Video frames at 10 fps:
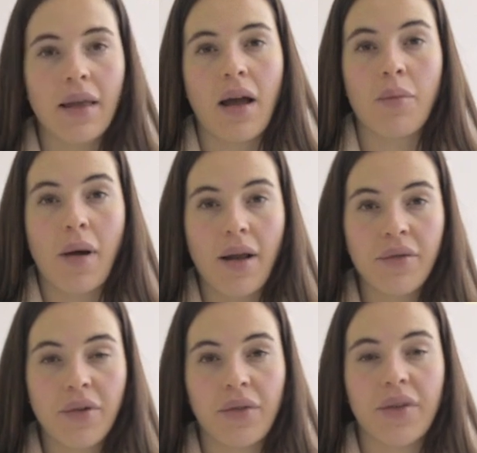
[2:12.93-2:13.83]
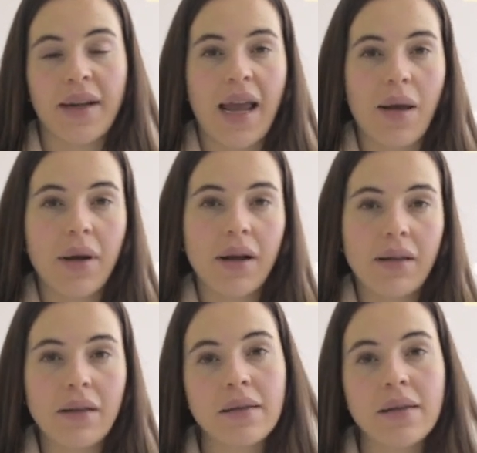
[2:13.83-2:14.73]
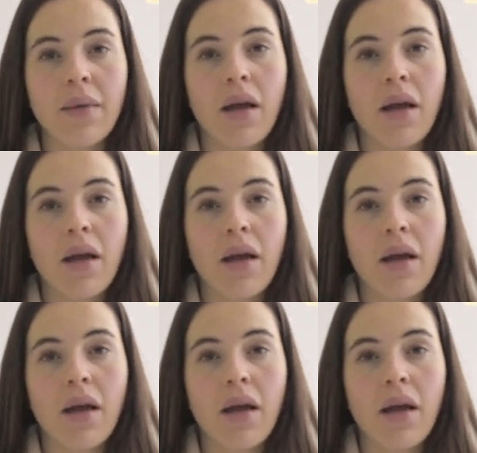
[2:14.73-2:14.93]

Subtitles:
the amount of the chemicals